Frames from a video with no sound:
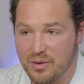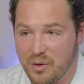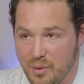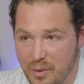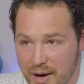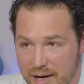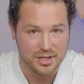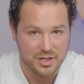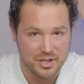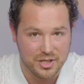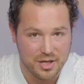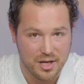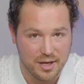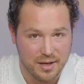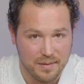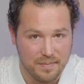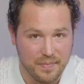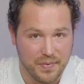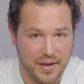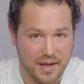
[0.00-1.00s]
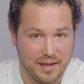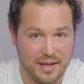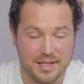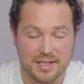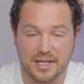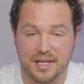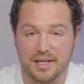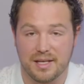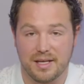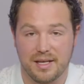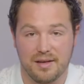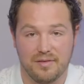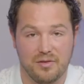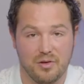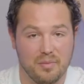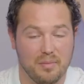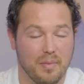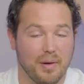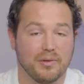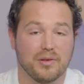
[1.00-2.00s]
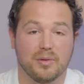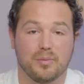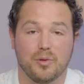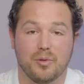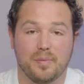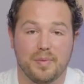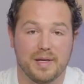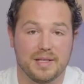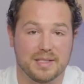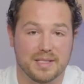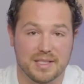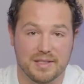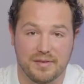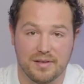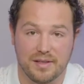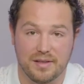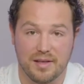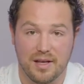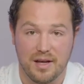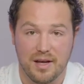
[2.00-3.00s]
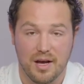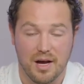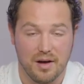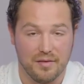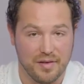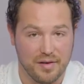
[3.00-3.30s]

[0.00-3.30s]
question and that's gonna give you multiple pieces of, of